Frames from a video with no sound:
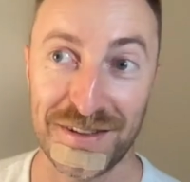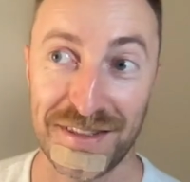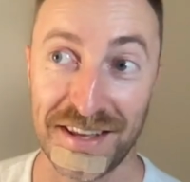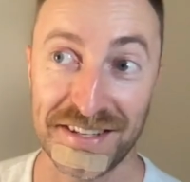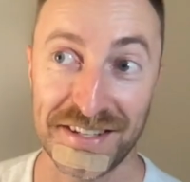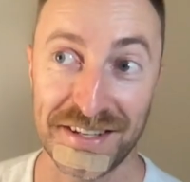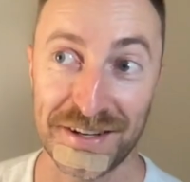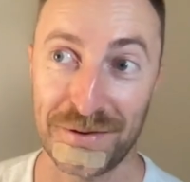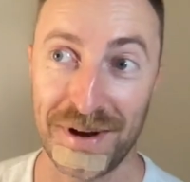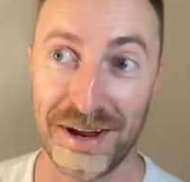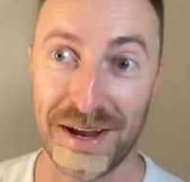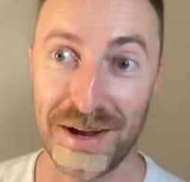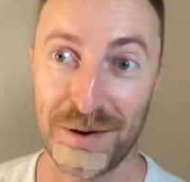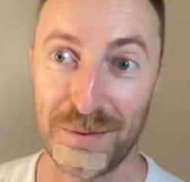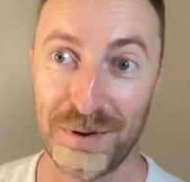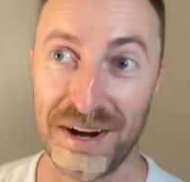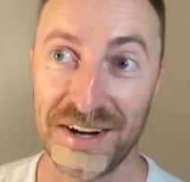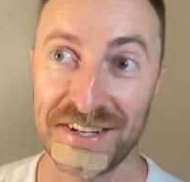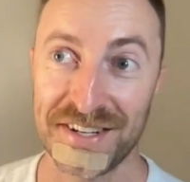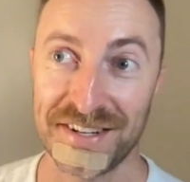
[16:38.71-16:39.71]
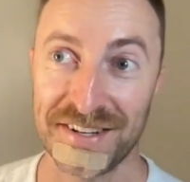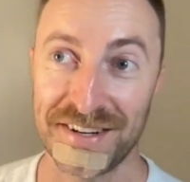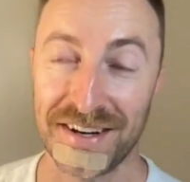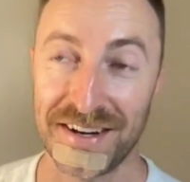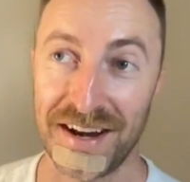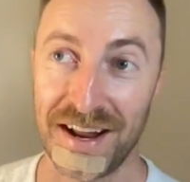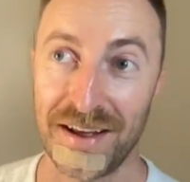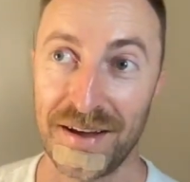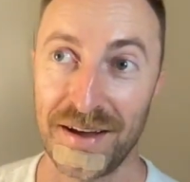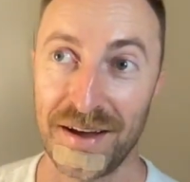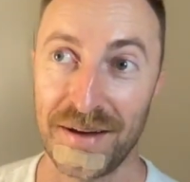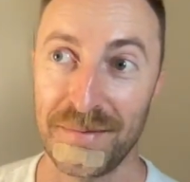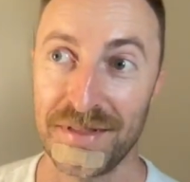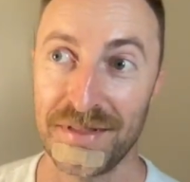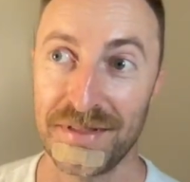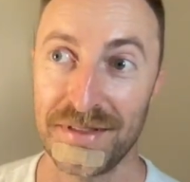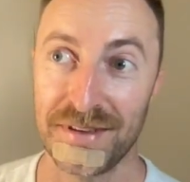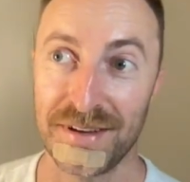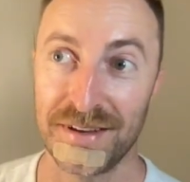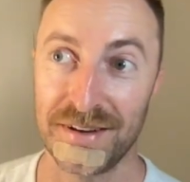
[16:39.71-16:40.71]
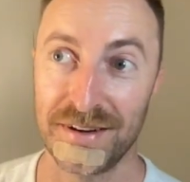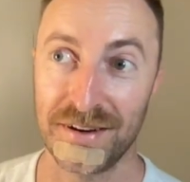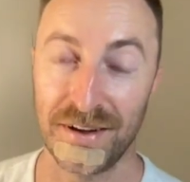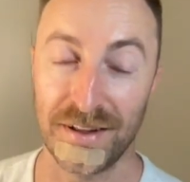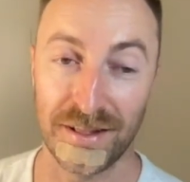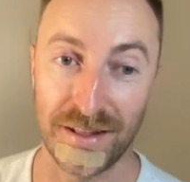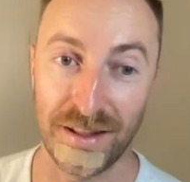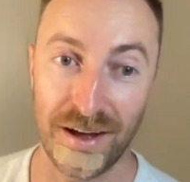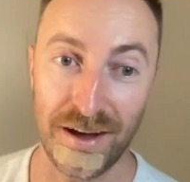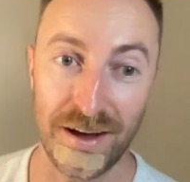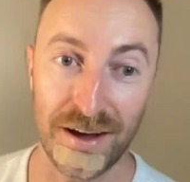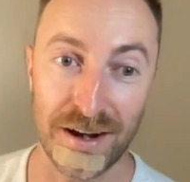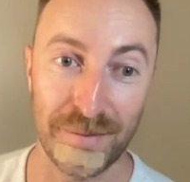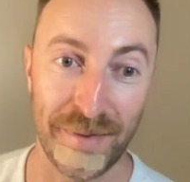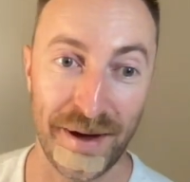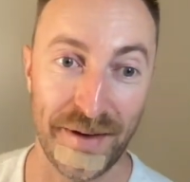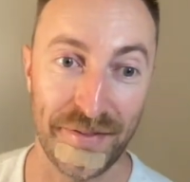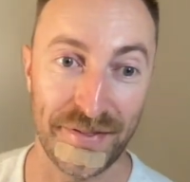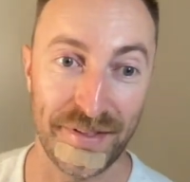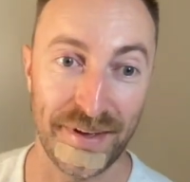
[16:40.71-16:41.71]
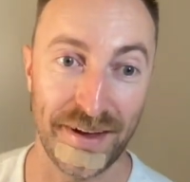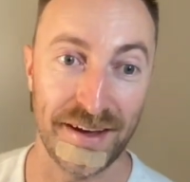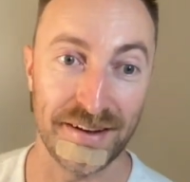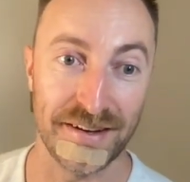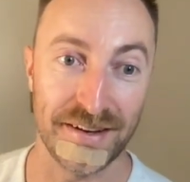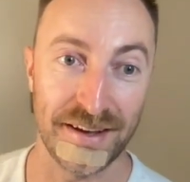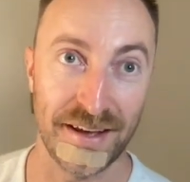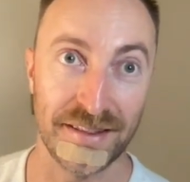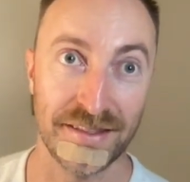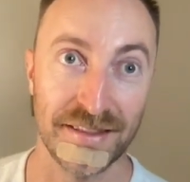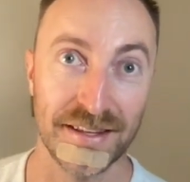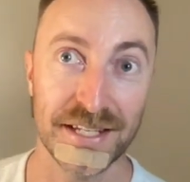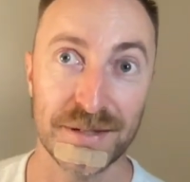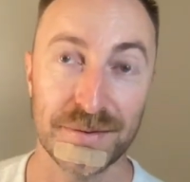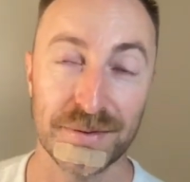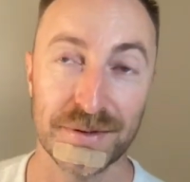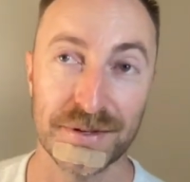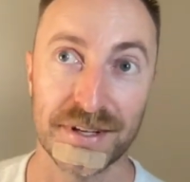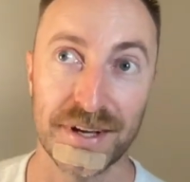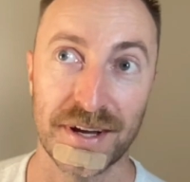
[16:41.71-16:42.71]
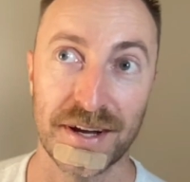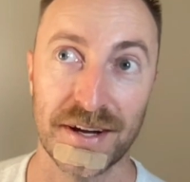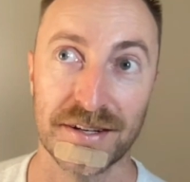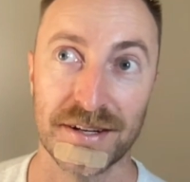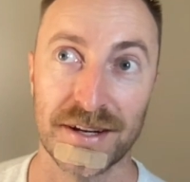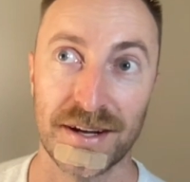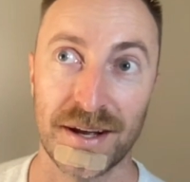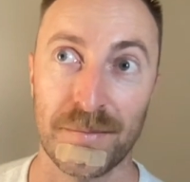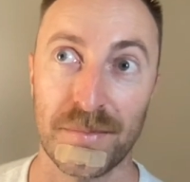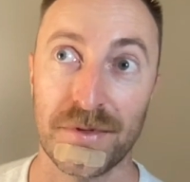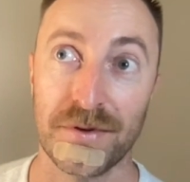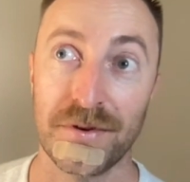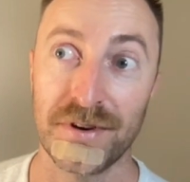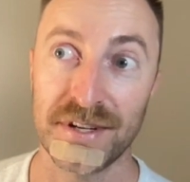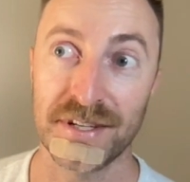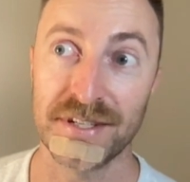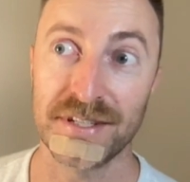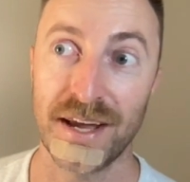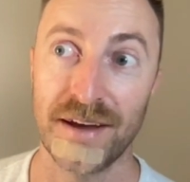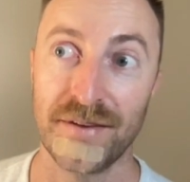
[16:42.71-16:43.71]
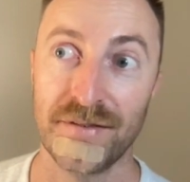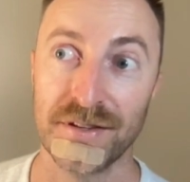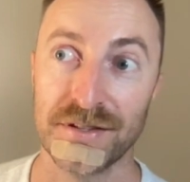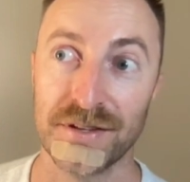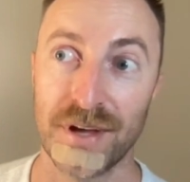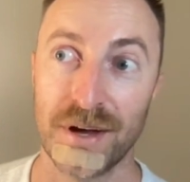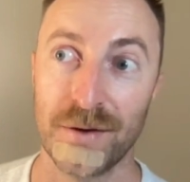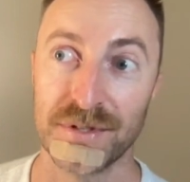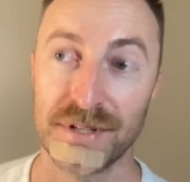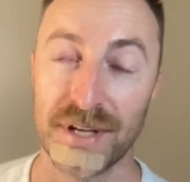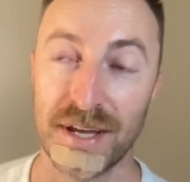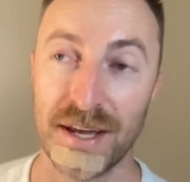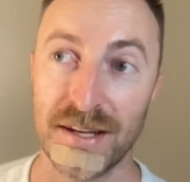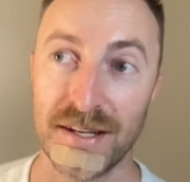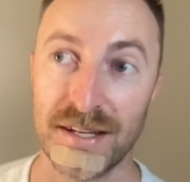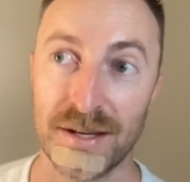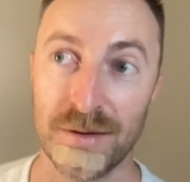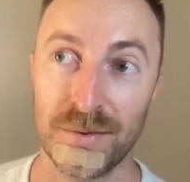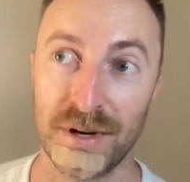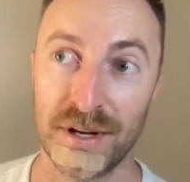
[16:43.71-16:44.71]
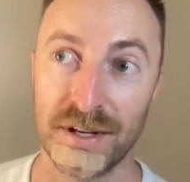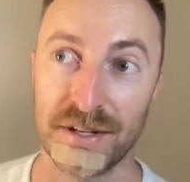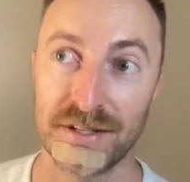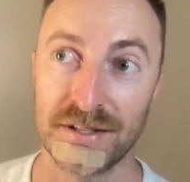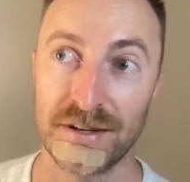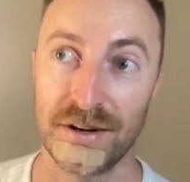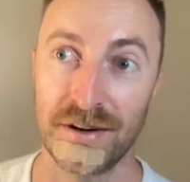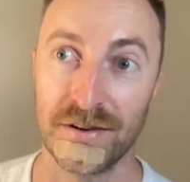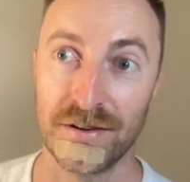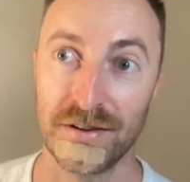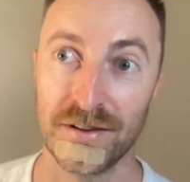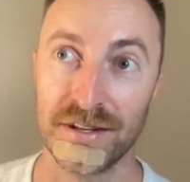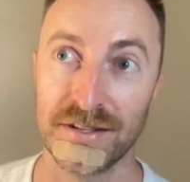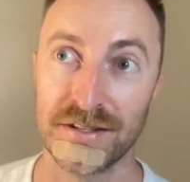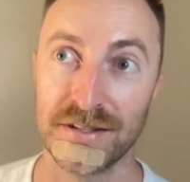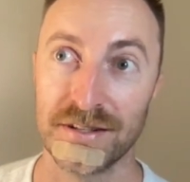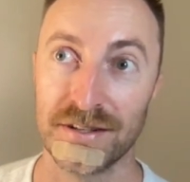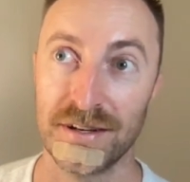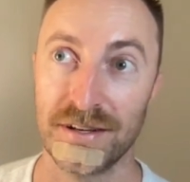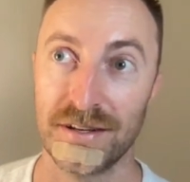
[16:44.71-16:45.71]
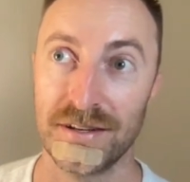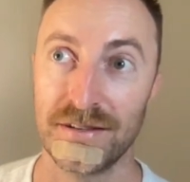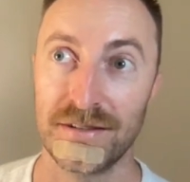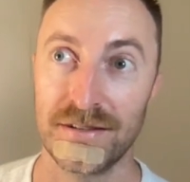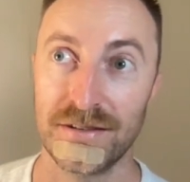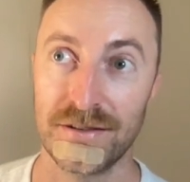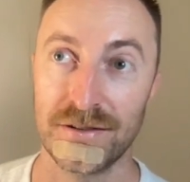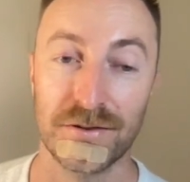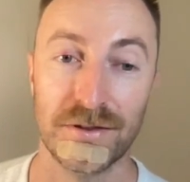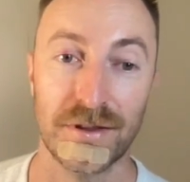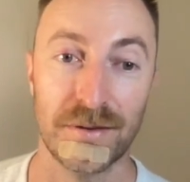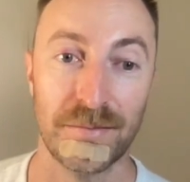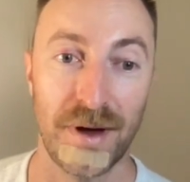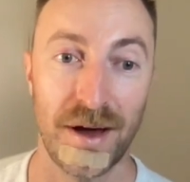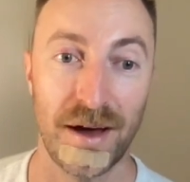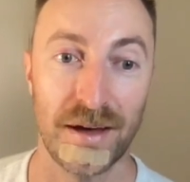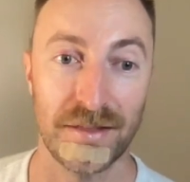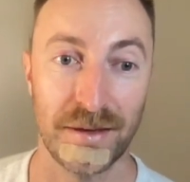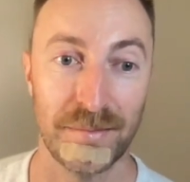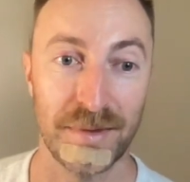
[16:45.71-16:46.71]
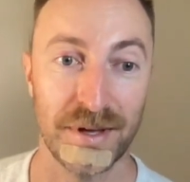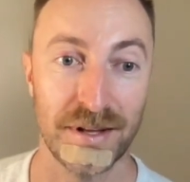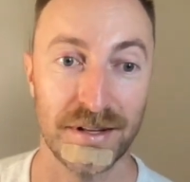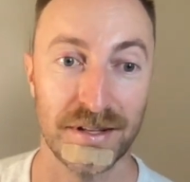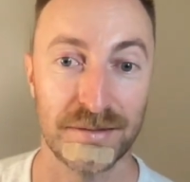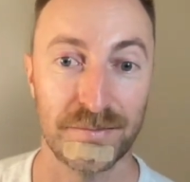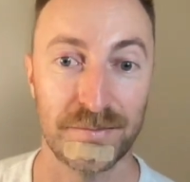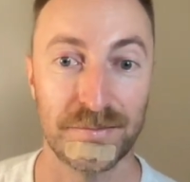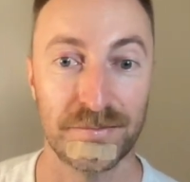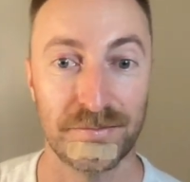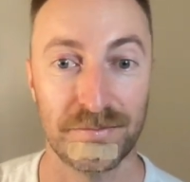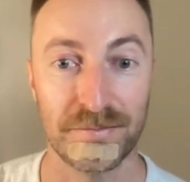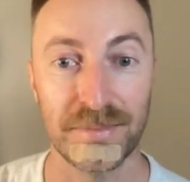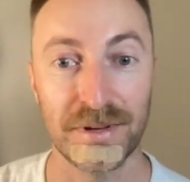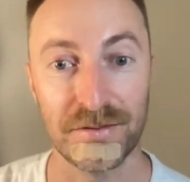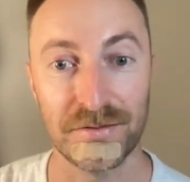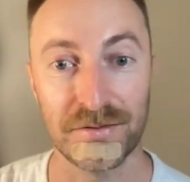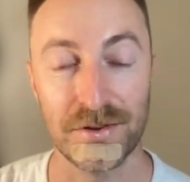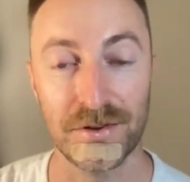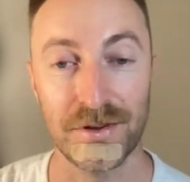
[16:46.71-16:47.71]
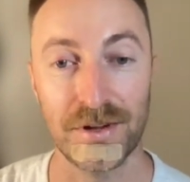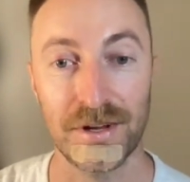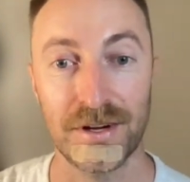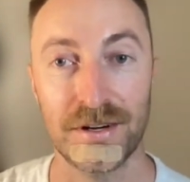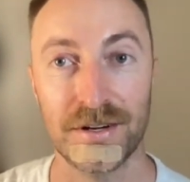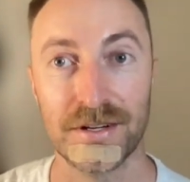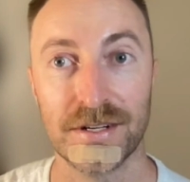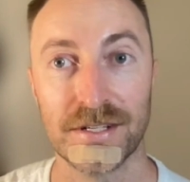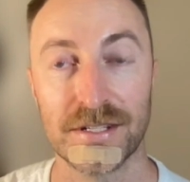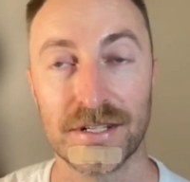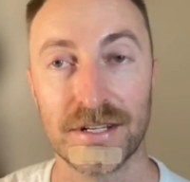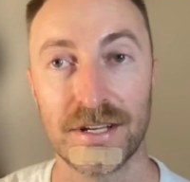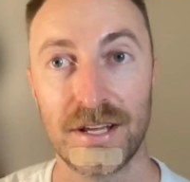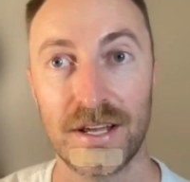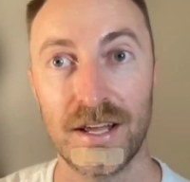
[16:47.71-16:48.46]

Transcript: that's a great question. And I've been thinking a lot about that. And this was, gosh, I'm 37. So I was 18 when I started all this. Like, you do the math. I mean, it's been a few years.